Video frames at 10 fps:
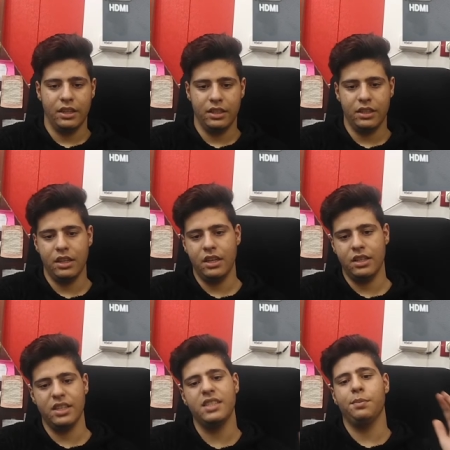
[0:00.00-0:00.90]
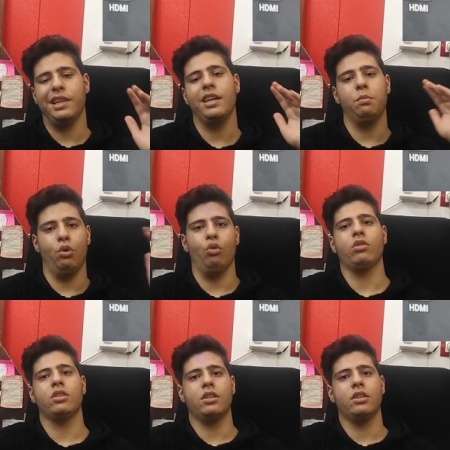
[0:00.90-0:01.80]
the display port
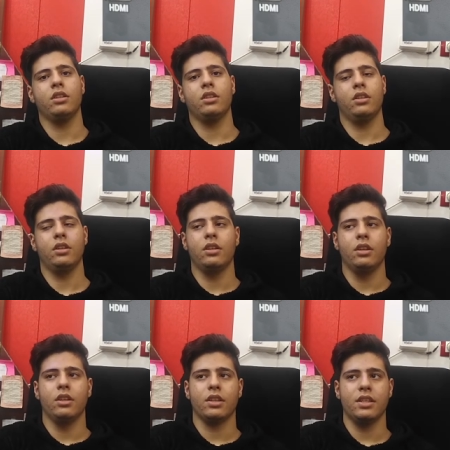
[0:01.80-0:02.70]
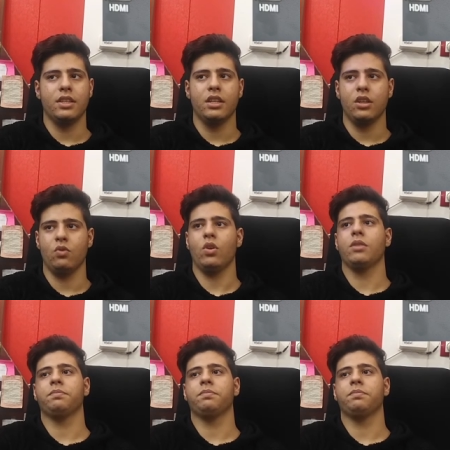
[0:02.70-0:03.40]
is the new one.